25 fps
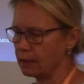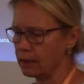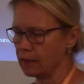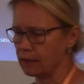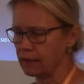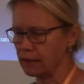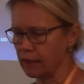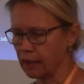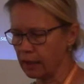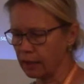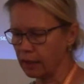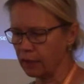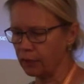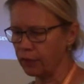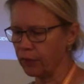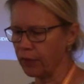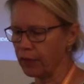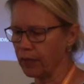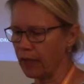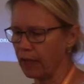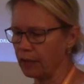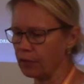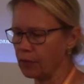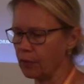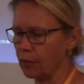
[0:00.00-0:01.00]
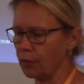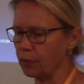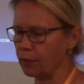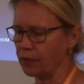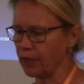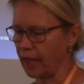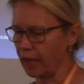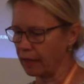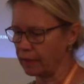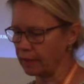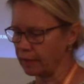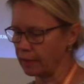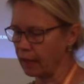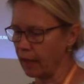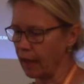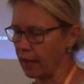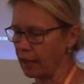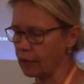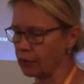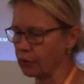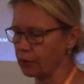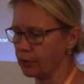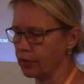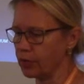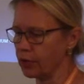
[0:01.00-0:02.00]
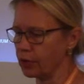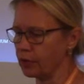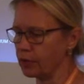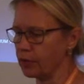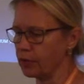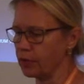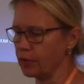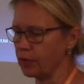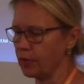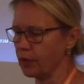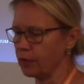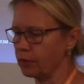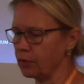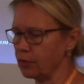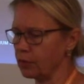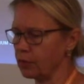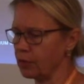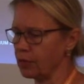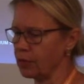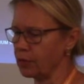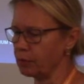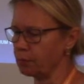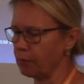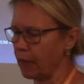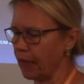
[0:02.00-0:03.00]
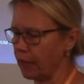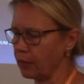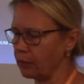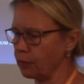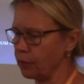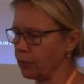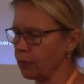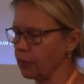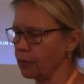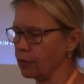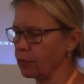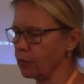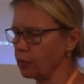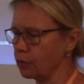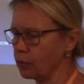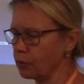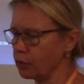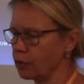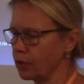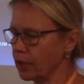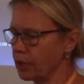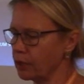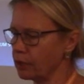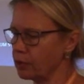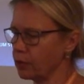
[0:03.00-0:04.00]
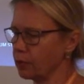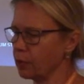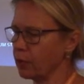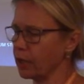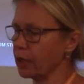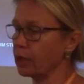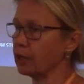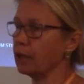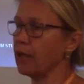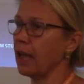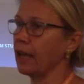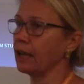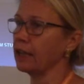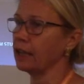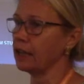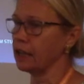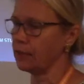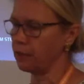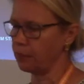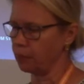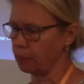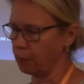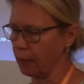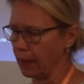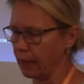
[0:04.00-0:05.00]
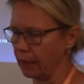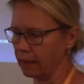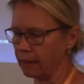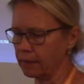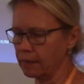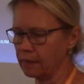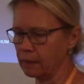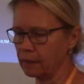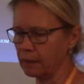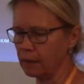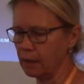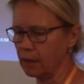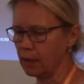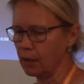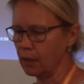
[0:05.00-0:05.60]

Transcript: the significance of textile traditions, and the respect for the cultural historical achievements